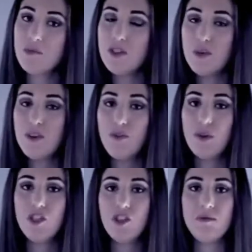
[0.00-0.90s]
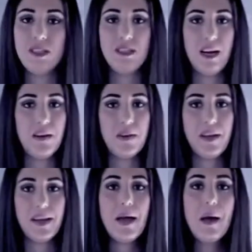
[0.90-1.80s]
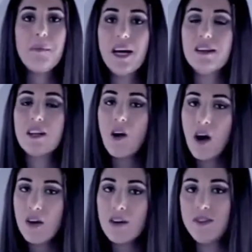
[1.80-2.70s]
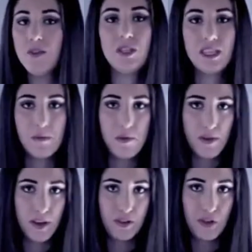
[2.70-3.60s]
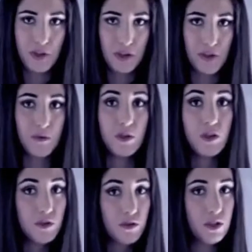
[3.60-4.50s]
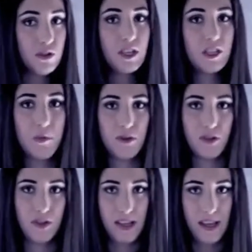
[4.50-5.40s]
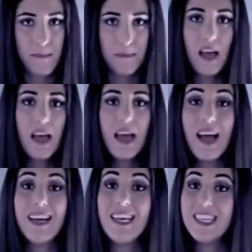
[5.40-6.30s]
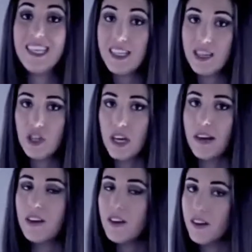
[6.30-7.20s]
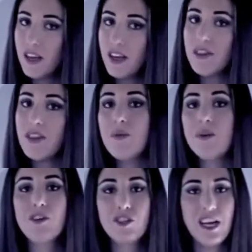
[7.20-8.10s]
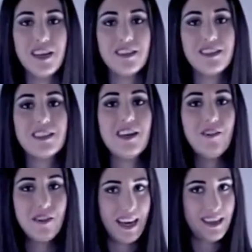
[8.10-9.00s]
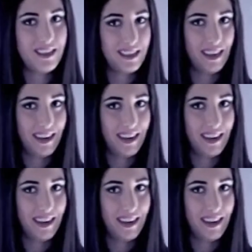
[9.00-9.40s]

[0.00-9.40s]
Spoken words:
to avoid germs entirely, but there are a few simple things you can do to reduce your exposure to them, and in addition, you'll even lower your chances of getting sick.